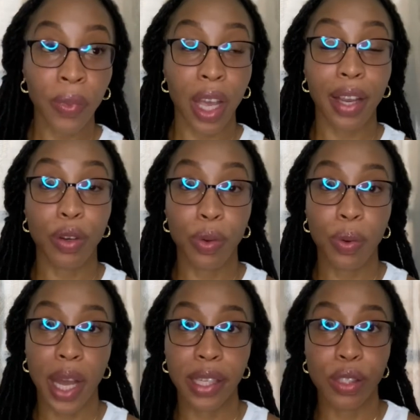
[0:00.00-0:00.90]
i know
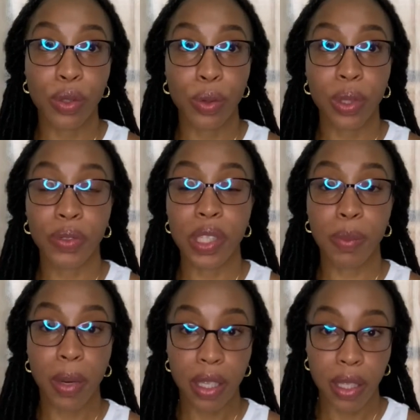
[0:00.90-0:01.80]
i don't
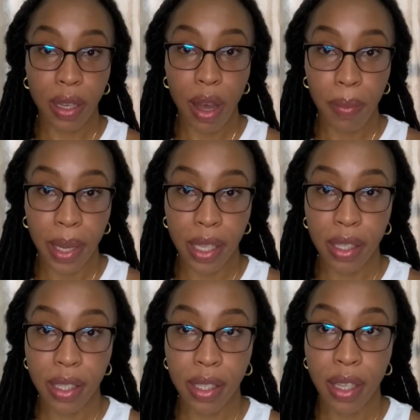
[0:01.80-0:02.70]
respond to comments